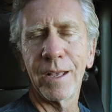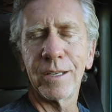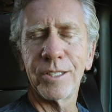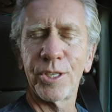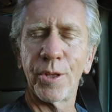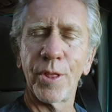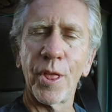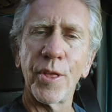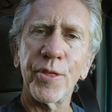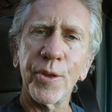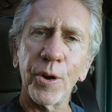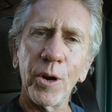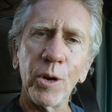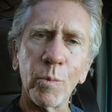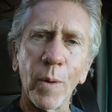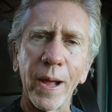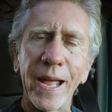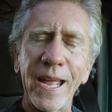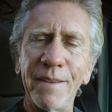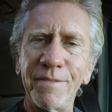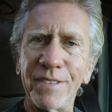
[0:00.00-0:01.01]
So the third
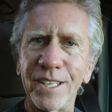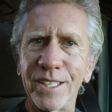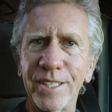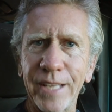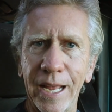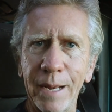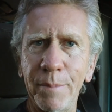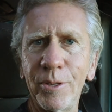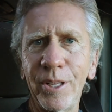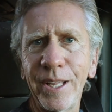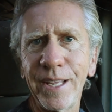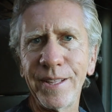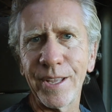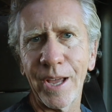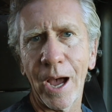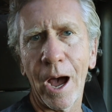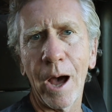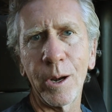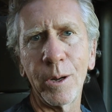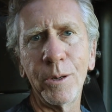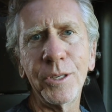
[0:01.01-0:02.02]
way of disabling the
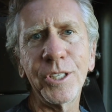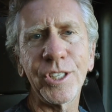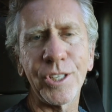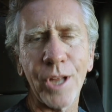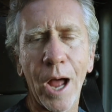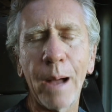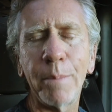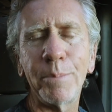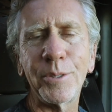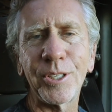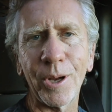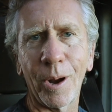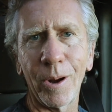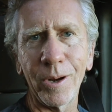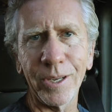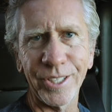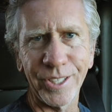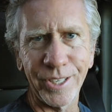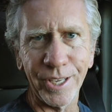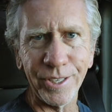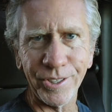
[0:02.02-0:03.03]
auto stop
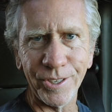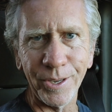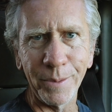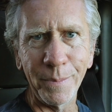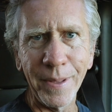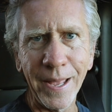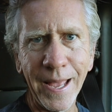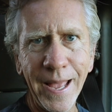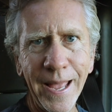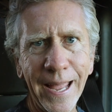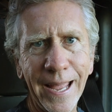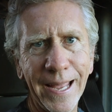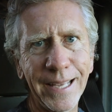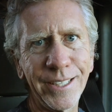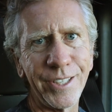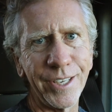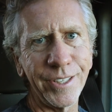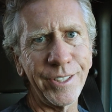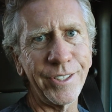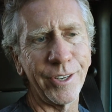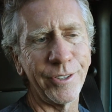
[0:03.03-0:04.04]
start system is
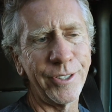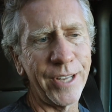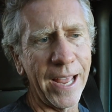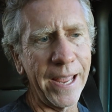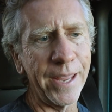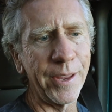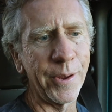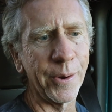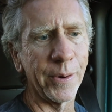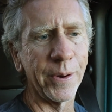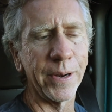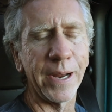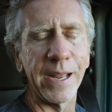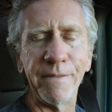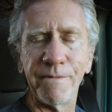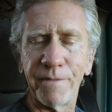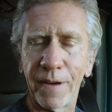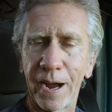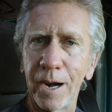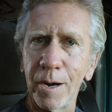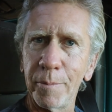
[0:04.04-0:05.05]
just to take your
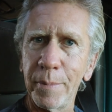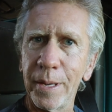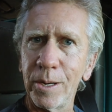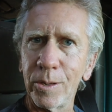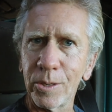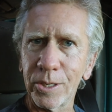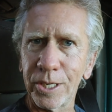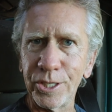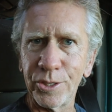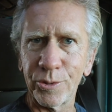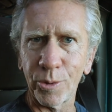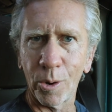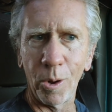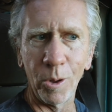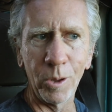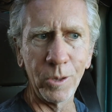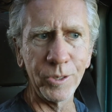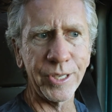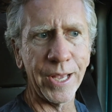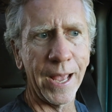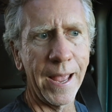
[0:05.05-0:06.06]
environmental
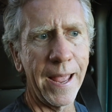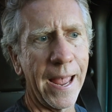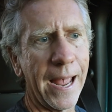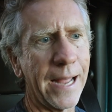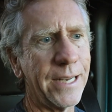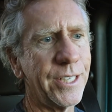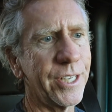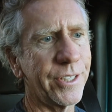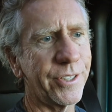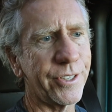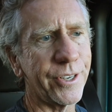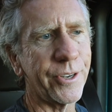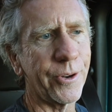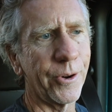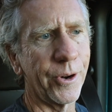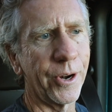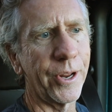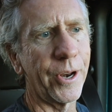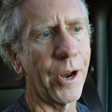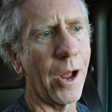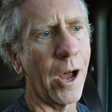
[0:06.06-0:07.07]
controls and just to
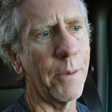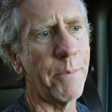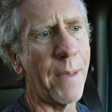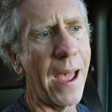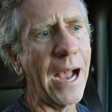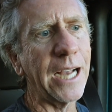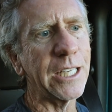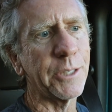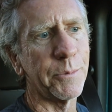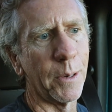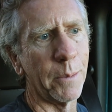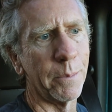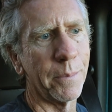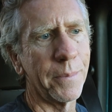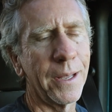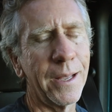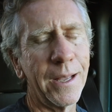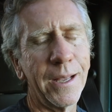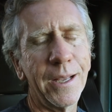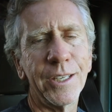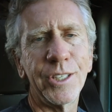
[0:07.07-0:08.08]
turn it on maximum.
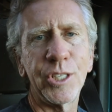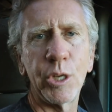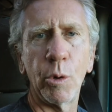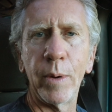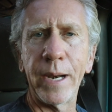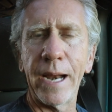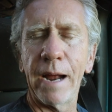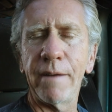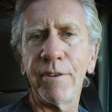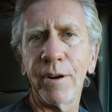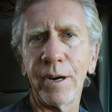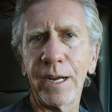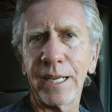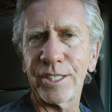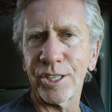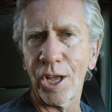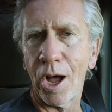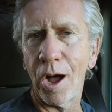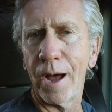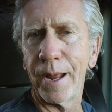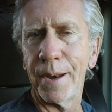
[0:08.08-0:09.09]
So whenever
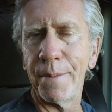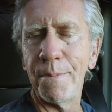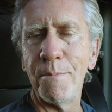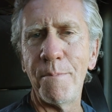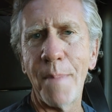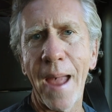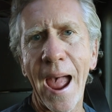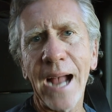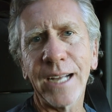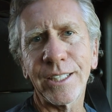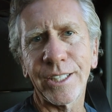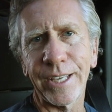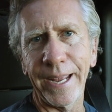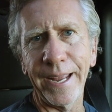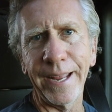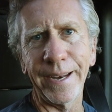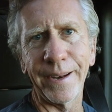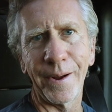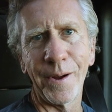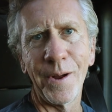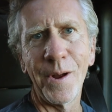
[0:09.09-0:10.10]
it's on max
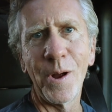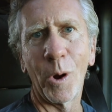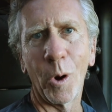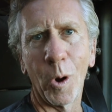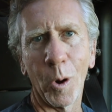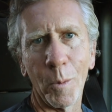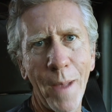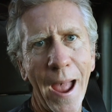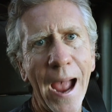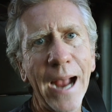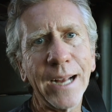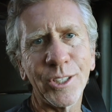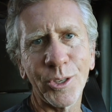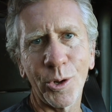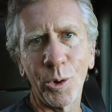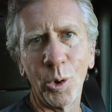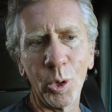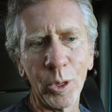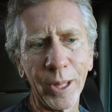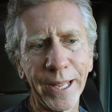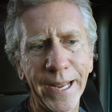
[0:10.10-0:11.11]
heat or max
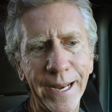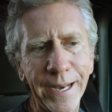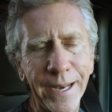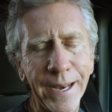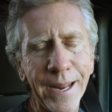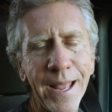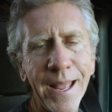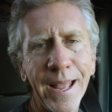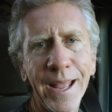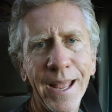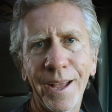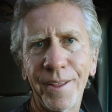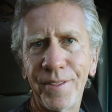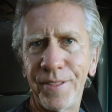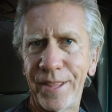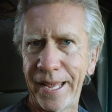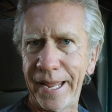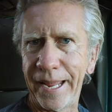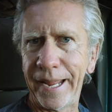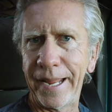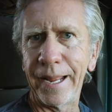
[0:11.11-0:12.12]
cooling,
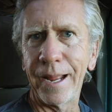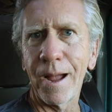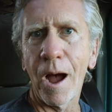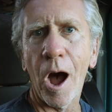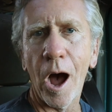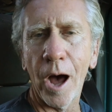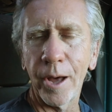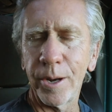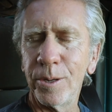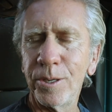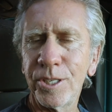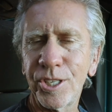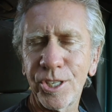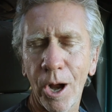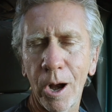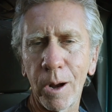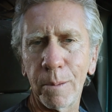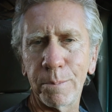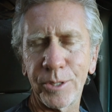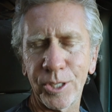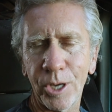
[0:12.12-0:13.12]
the auto
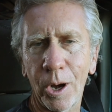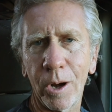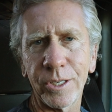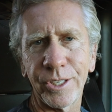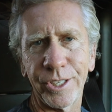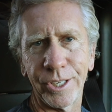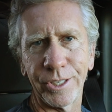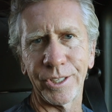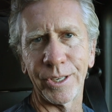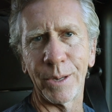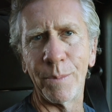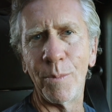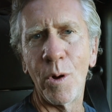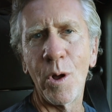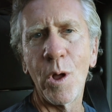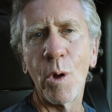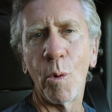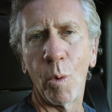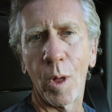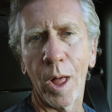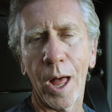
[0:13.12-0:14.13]
start system
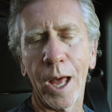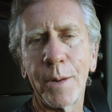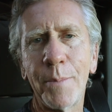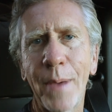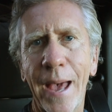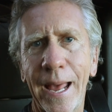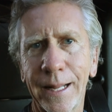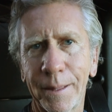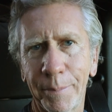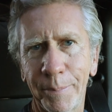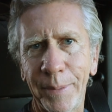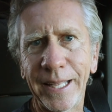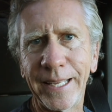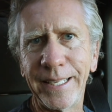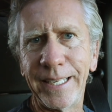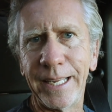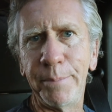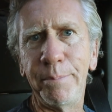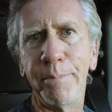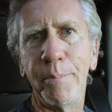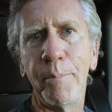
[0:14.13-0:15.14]
will automatically
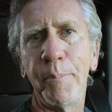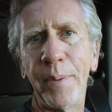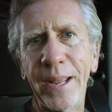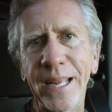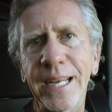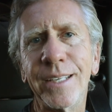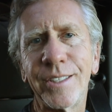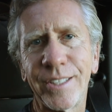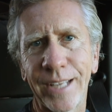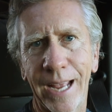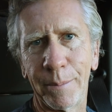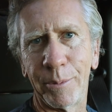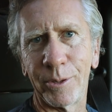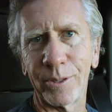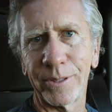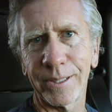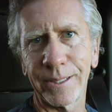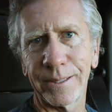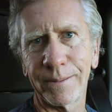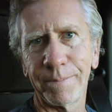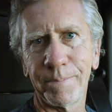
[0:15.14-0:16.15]
be disabled.
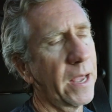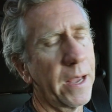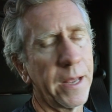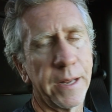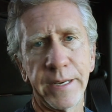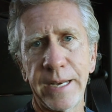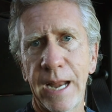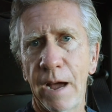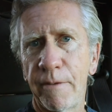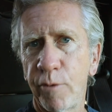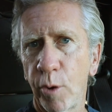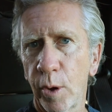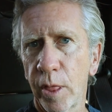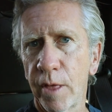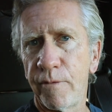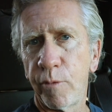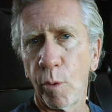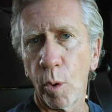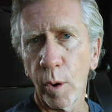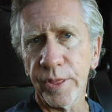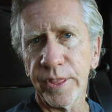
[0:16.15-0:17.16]
Now for the
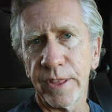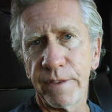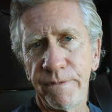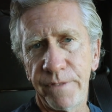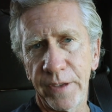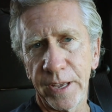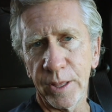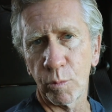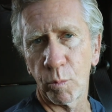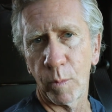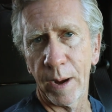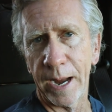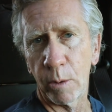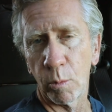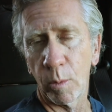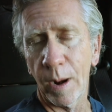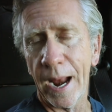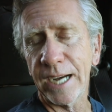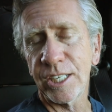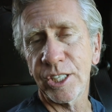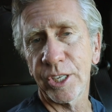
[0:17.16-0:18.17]
fourth and fifth way,
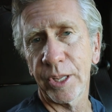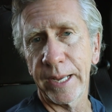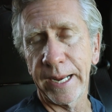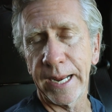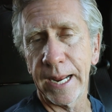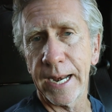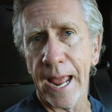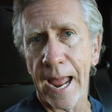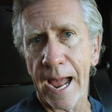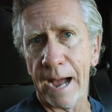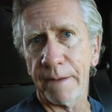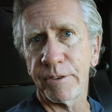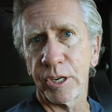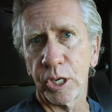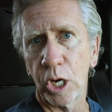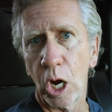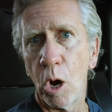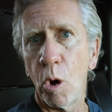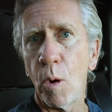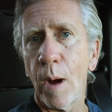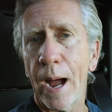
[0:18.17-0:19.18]
we're actually going to have to
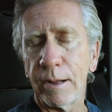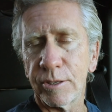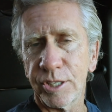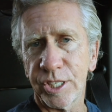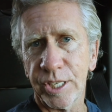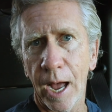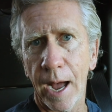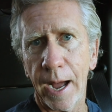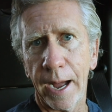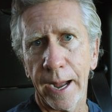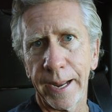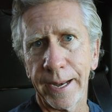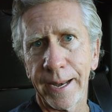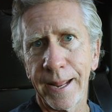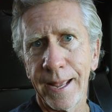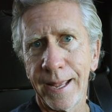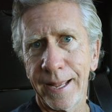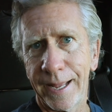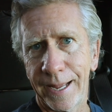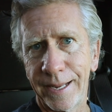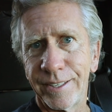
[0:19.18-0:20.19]
go outside
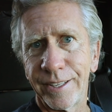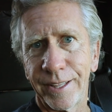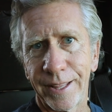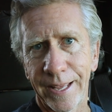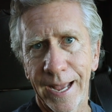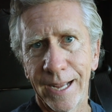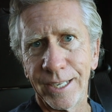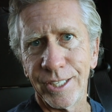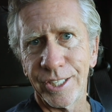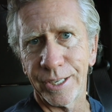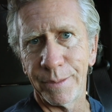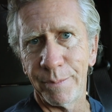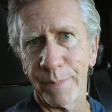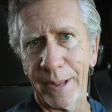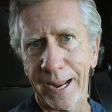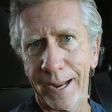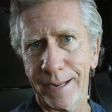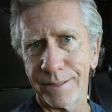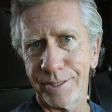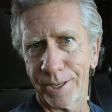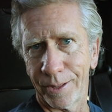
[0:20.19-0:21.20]
into the engine
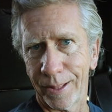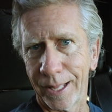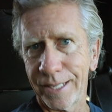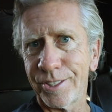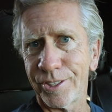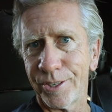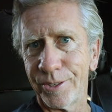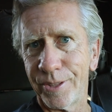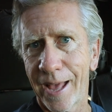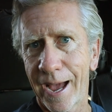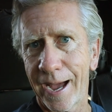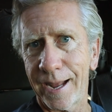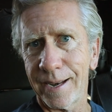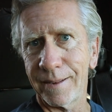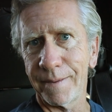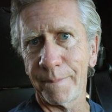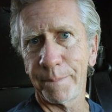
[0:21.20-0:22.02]
bay. So let's do that.